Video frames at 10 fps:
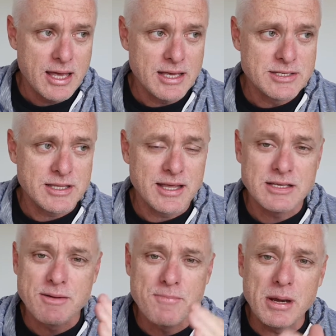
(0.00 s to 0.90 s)
is that
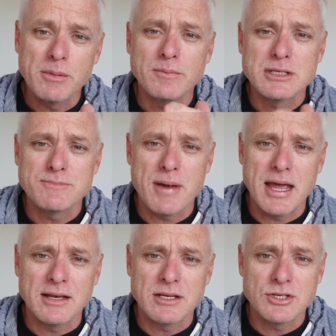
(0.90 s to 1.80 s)
there's a minimum
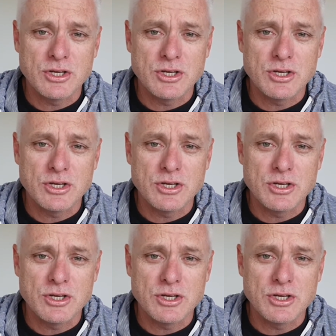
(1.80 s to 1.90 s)
spend